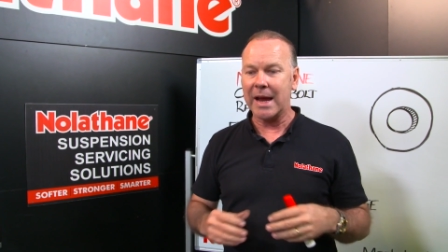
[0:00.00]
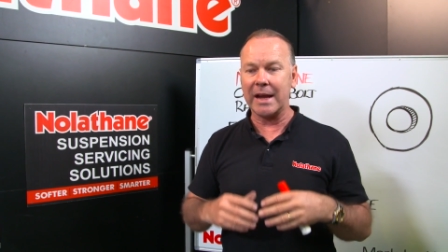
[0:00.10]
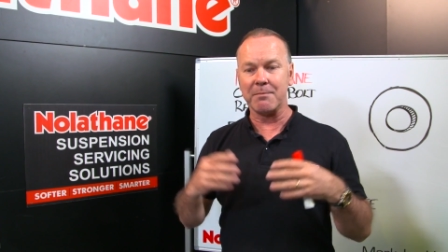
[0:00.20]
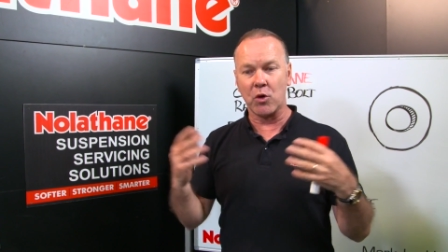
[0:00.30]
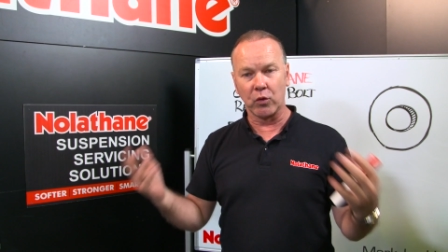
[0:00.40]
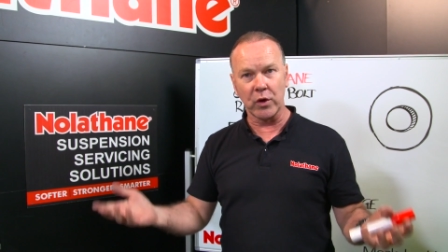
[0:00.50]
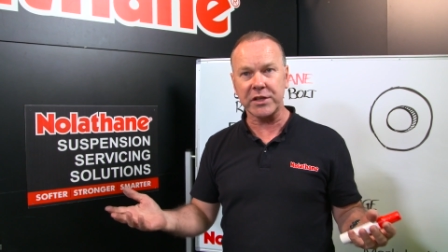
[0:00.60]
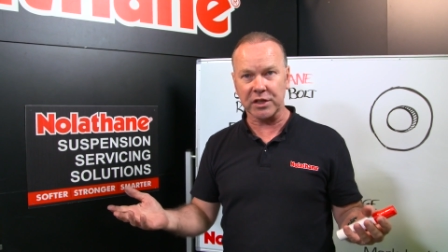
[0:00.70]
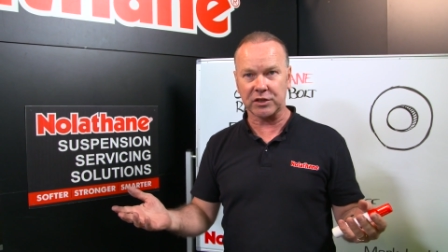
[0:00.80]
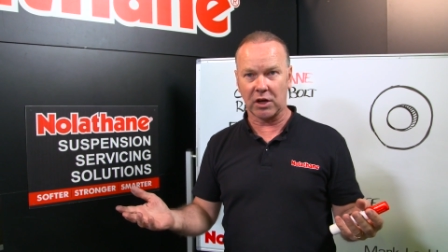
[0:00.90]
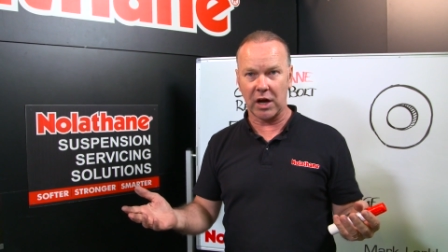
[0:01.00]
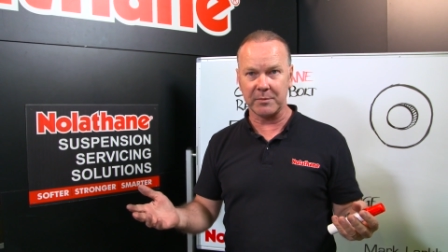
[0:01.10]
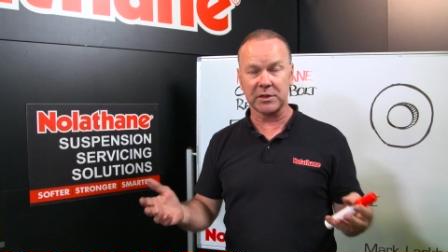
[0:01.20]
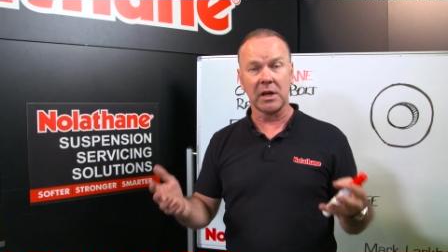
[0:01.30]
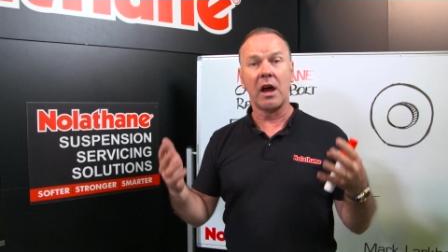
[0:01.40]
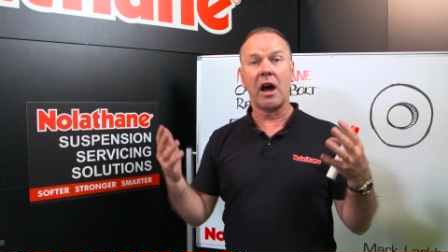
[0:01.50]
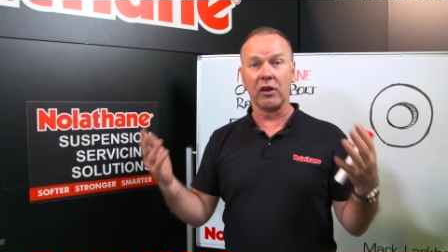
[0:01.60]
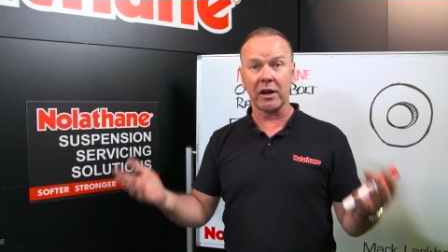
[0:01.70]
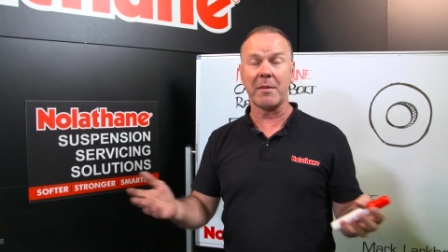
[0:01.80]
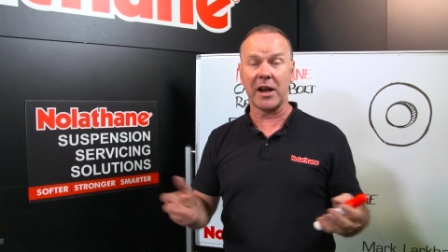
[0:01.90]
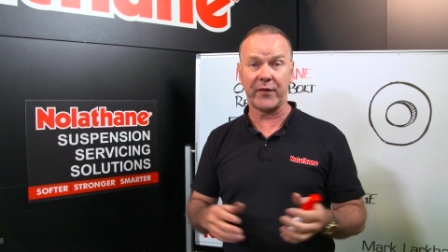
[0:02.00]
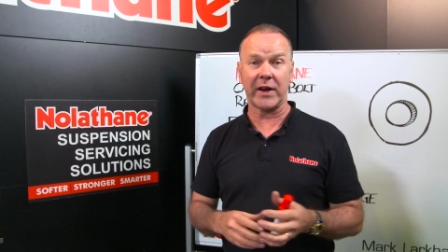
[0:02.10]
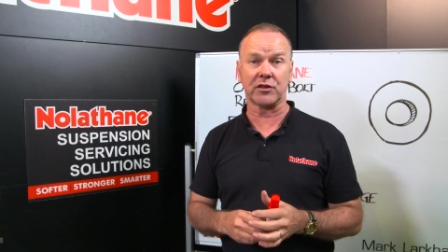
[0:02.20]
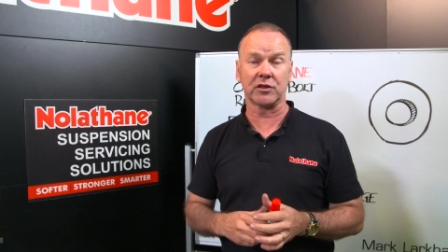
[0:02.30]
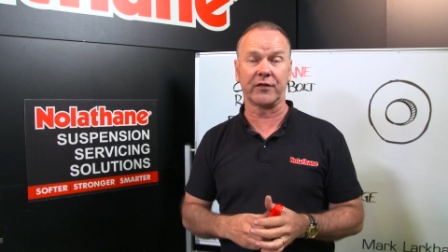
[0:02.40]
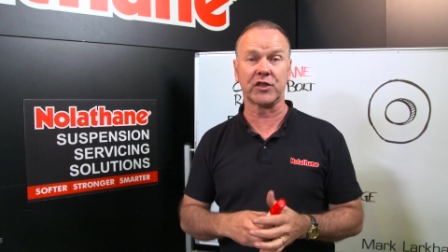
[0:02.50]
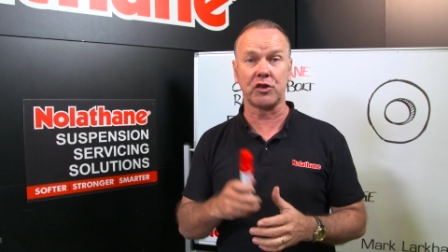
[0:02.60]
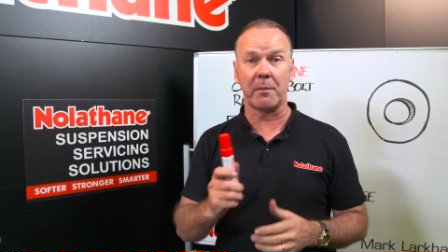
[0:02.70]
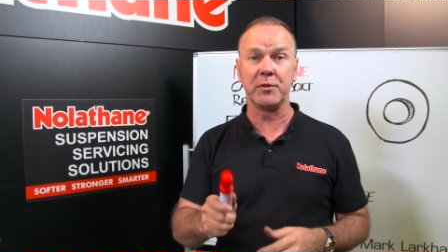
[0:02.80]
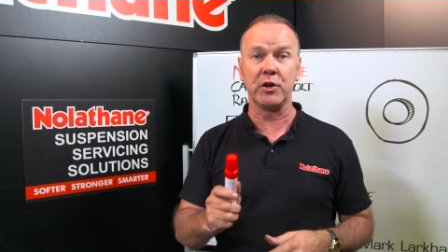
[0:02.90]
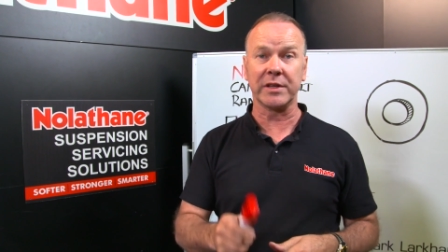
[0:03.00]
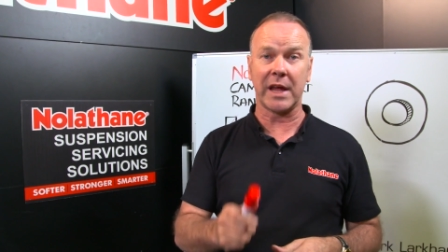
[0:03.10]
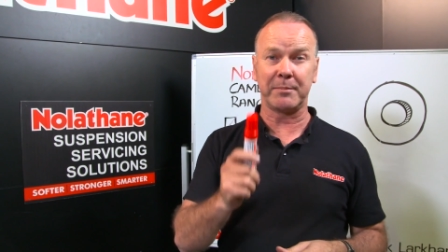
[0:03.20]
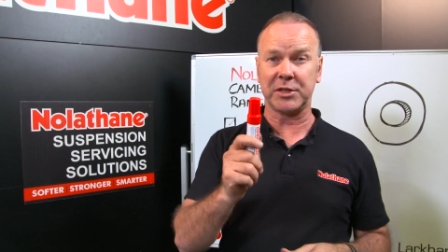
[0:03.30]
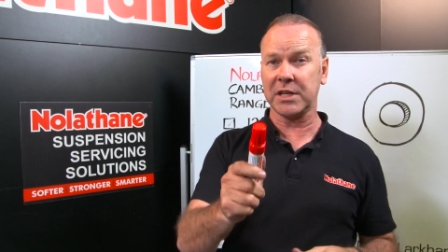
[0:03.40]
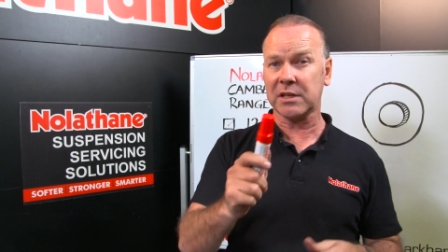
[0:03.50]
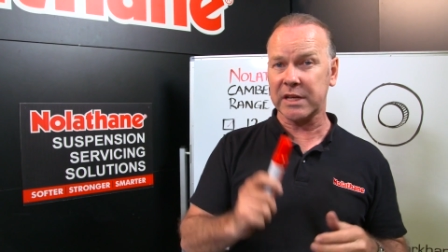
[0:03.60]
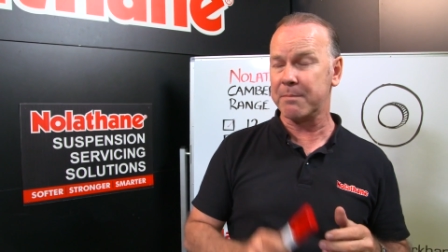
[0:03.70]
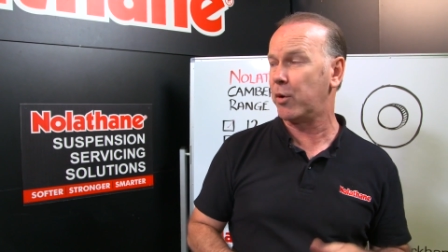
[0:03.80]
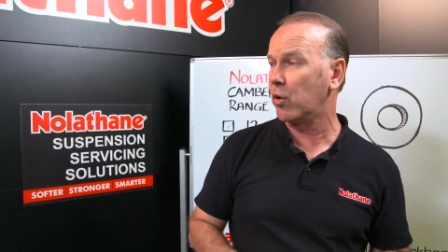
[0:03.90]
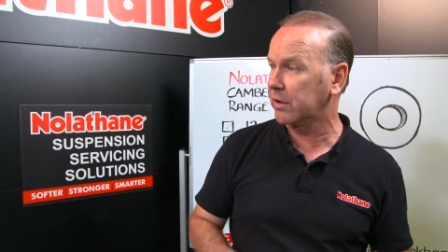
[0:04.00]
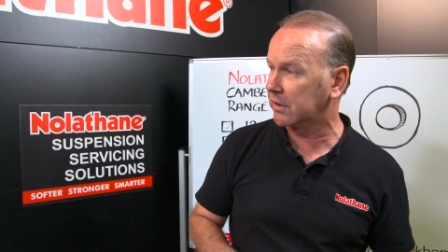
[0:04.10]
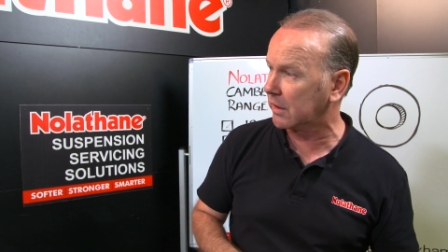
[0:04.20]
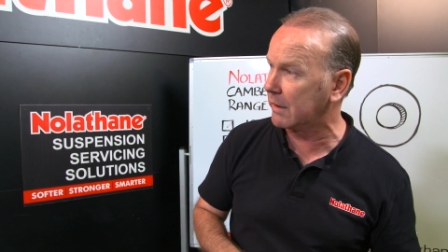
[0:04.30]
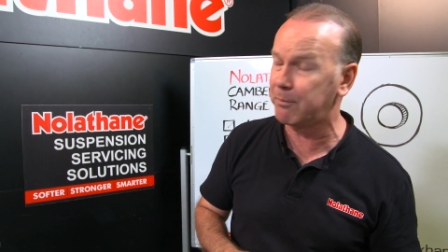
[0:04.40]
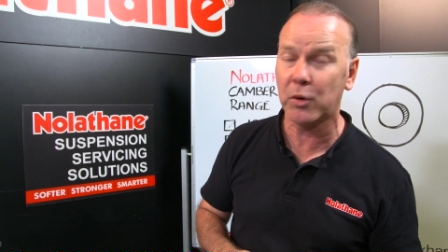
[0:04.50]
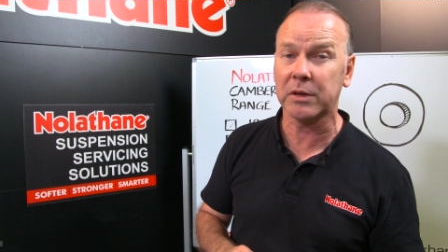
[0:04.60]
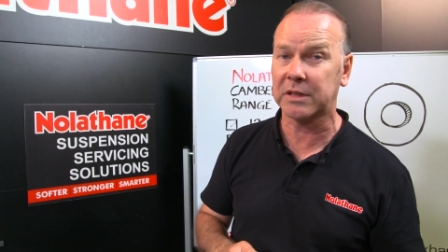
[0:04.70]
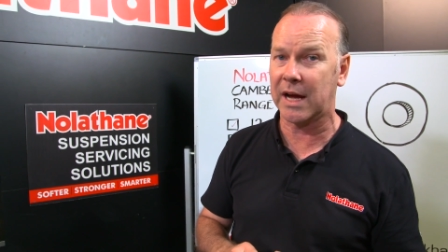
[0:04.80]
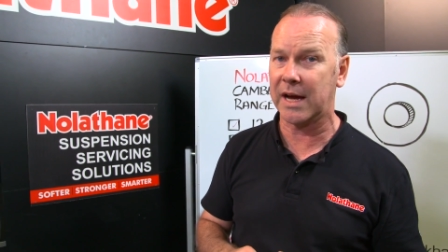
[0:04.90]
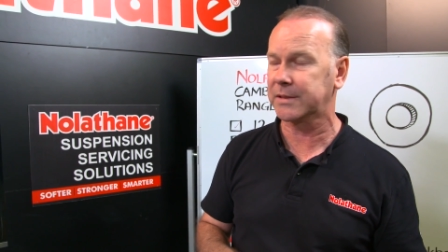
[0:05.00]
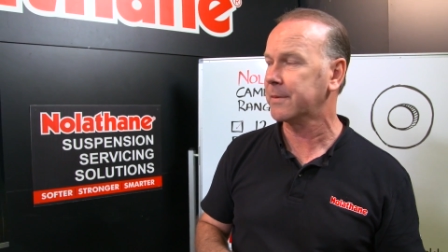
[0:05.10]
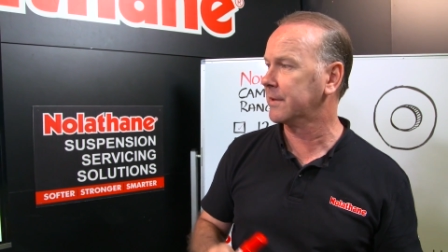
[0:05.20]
And in more recent times, a lot of manufacturers have stopped doing that, particularly imported, imported cars.